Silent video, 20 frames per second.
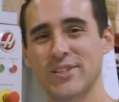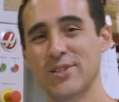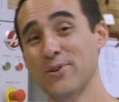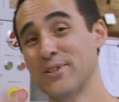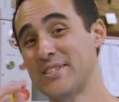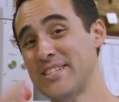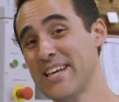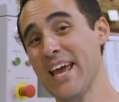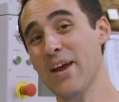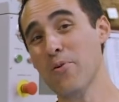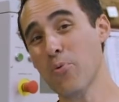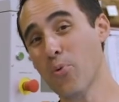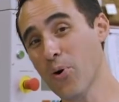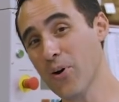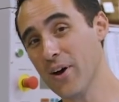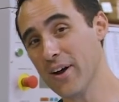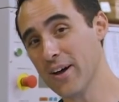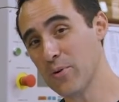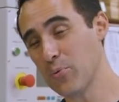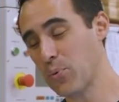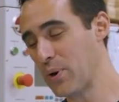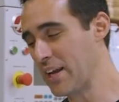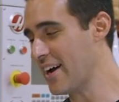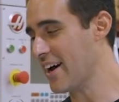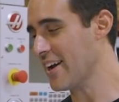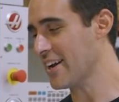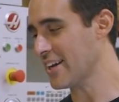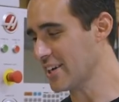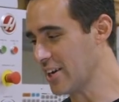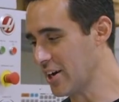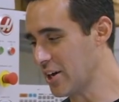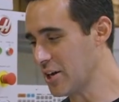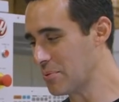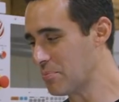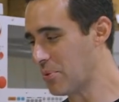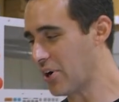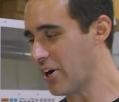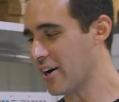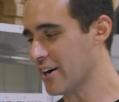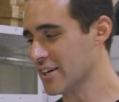So day one, we got it
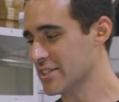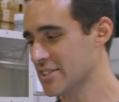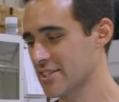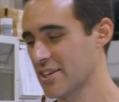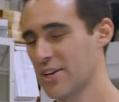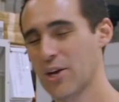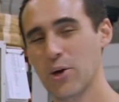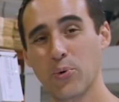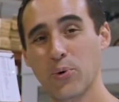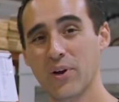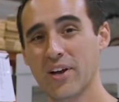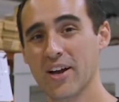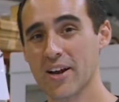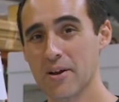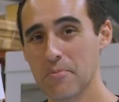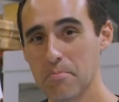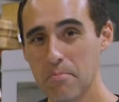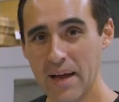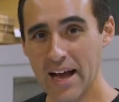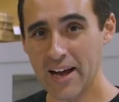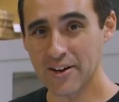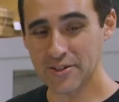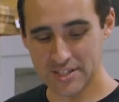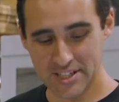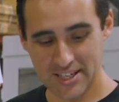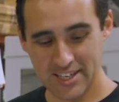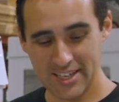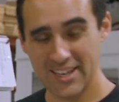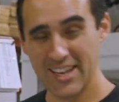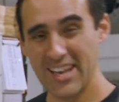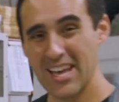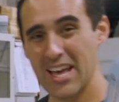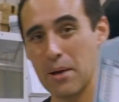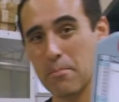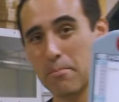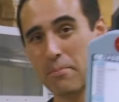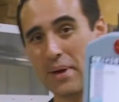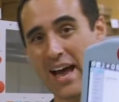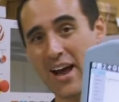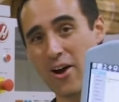unboxed, we got it mounted,
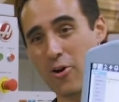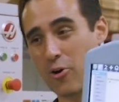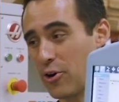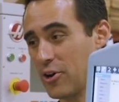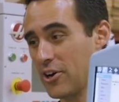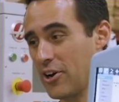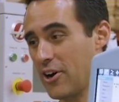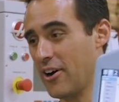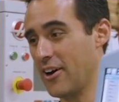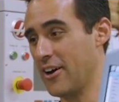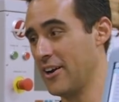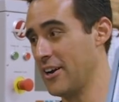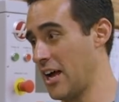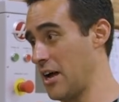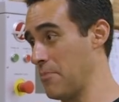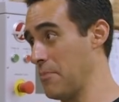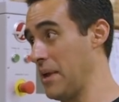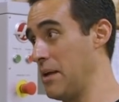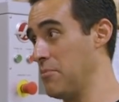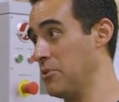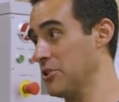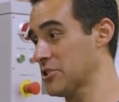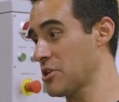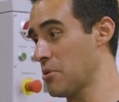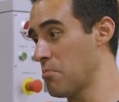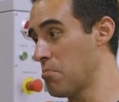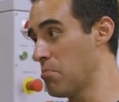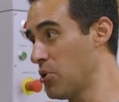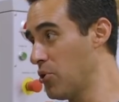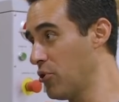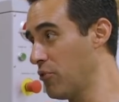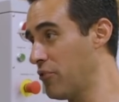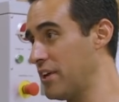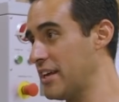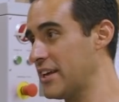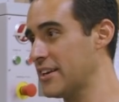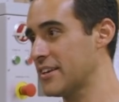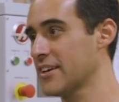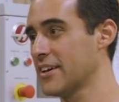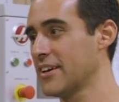powered on, I'm able to move
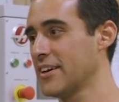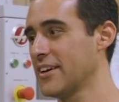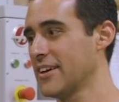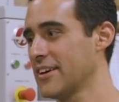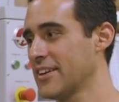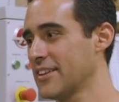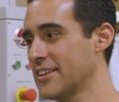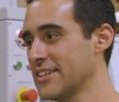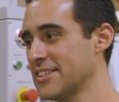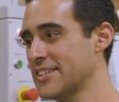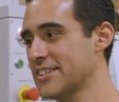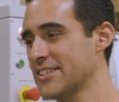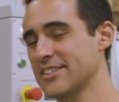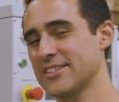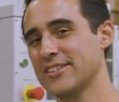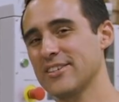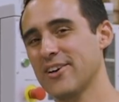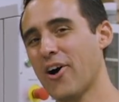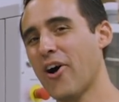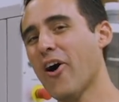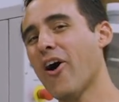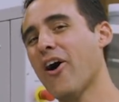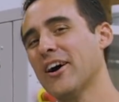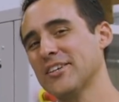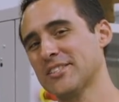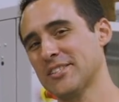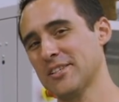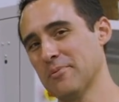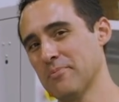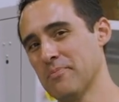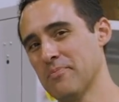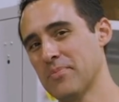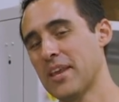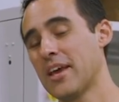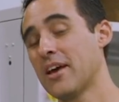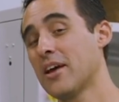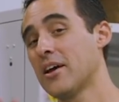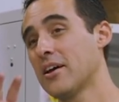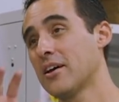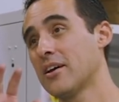it. This is awesome,
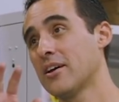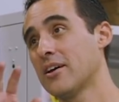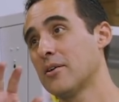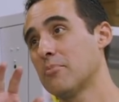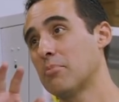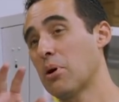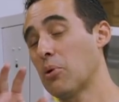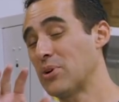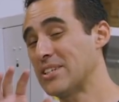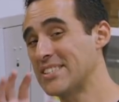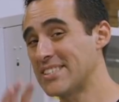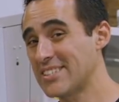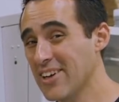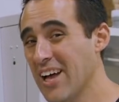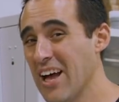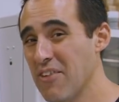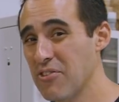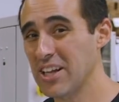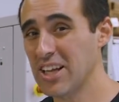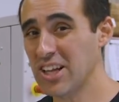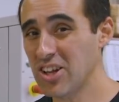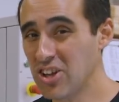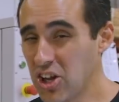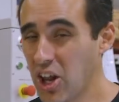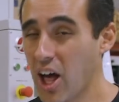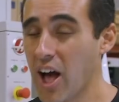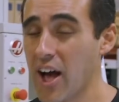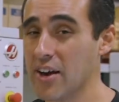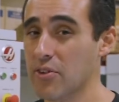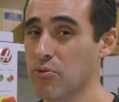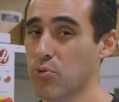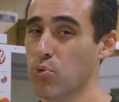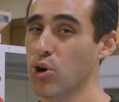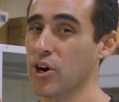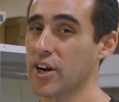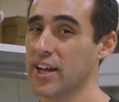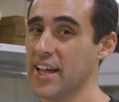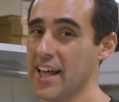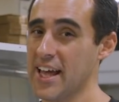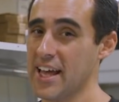but we still have a lot of
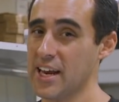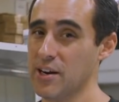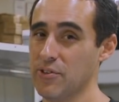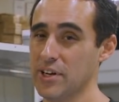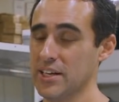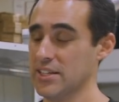work ahead of